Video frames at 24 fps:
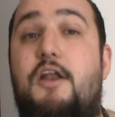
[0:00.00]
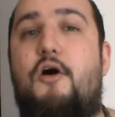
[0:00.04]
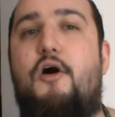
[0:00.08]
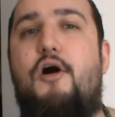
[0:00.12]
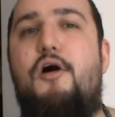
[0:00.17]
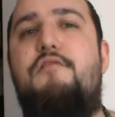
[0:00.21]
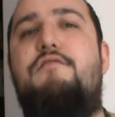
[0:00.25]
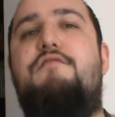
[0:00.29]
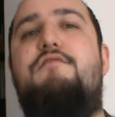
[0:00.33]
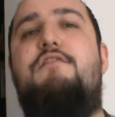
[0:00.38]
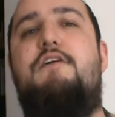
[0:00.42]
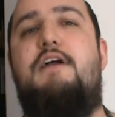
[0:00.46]

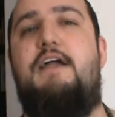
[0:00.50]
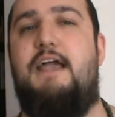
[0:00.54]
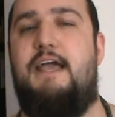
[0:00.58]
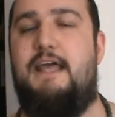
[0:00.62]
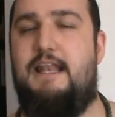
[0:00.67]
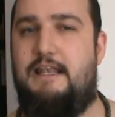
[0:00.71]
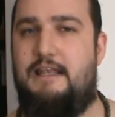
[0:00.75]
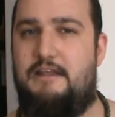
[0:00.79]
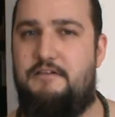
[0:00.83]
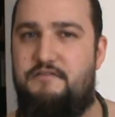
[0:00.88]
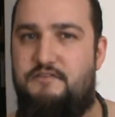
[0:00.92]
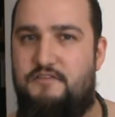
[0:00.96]
off
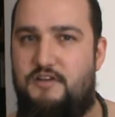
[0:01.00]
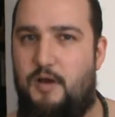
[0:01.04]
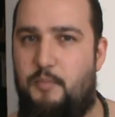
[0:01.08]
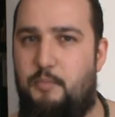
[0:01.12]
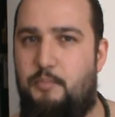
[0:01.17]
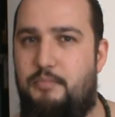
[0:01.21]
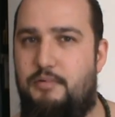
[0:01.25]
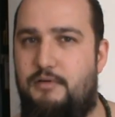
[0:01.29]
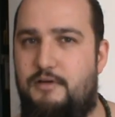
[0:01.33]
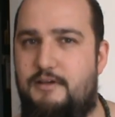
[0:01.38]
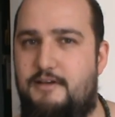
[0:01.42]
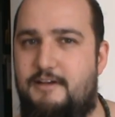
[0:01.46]
and lift up.
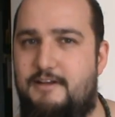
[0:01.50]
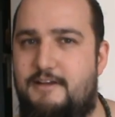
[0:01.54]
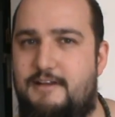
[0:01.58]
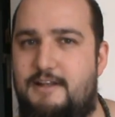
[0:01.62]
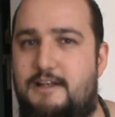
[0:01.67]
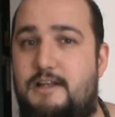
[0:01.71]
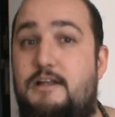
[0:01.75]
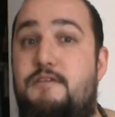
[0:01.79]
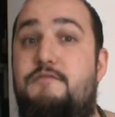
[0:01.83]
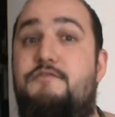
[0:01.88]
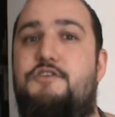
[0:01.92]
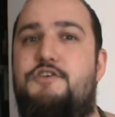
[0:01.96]

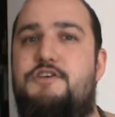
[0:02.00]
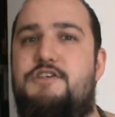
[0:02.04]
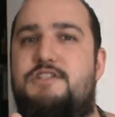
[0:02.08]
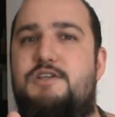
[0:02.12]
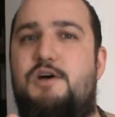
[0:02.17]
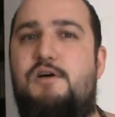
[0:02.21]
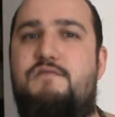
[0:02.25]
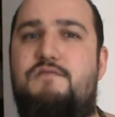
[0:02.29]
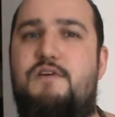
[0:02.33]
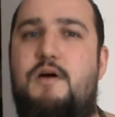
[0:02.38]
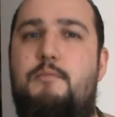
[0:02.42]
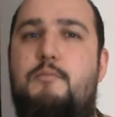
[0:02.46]
Lift
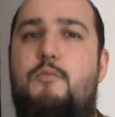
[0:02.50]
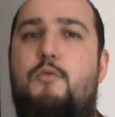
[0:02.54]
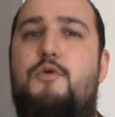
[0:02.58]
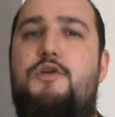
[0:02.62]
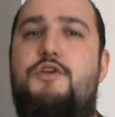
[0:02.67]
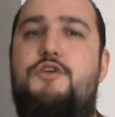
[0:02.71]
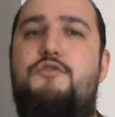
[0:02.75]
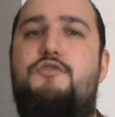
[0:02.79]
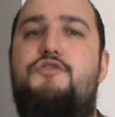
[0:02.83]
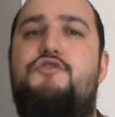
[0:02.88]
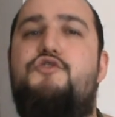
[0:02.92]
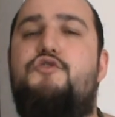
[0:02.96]
yourself up. When
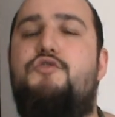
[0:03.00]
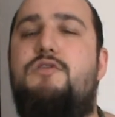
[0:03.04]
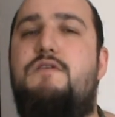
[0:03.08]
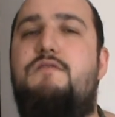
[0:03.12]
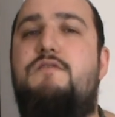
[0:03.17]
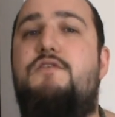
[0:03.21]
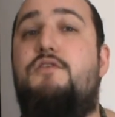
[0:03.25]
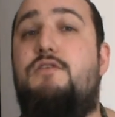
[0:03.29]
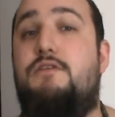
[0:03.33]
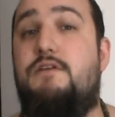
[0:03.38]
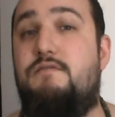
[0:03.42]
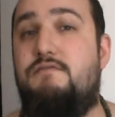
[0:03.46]
you truly
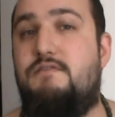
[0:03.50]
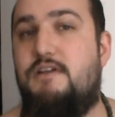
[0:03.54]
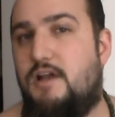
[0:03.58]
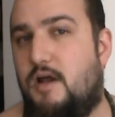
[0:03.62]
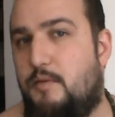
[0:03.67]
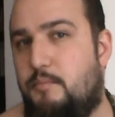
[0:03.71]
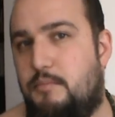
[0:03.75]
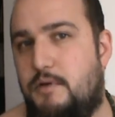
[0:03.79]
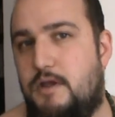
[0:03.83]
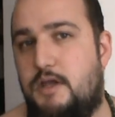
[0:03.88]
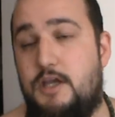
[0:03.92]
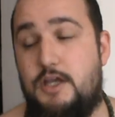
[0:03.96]
feel lifted
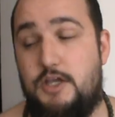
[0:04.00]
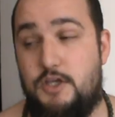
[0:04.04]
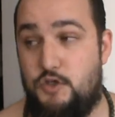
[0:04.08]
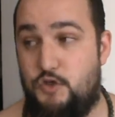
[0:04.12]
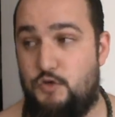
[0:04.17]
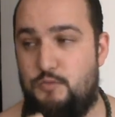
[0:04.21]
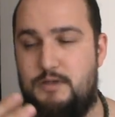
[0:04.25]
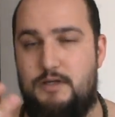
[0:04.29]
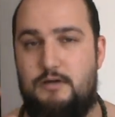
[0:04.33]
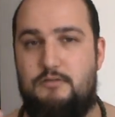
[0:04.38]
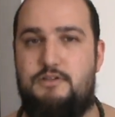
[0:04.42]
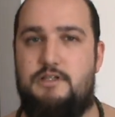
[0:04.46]
up,
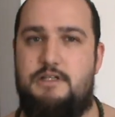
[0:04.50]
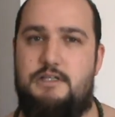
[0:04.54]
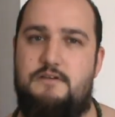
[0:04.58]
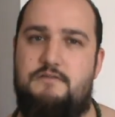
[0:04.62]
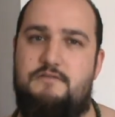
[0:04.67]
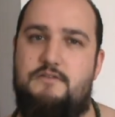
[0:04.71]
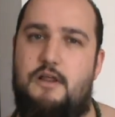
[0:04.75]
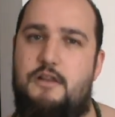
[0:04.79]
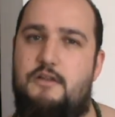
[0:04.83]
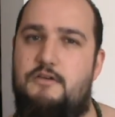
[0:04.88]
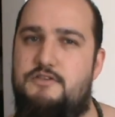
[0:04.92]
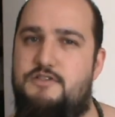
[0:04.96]
you'll be able to
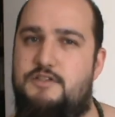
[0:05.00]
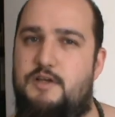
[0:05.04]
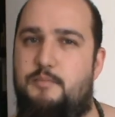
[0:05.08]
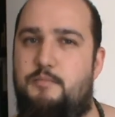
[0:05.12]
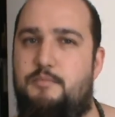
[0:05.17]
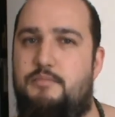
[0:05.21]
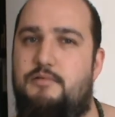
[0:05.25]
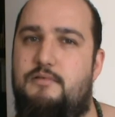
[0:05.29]
lift others up.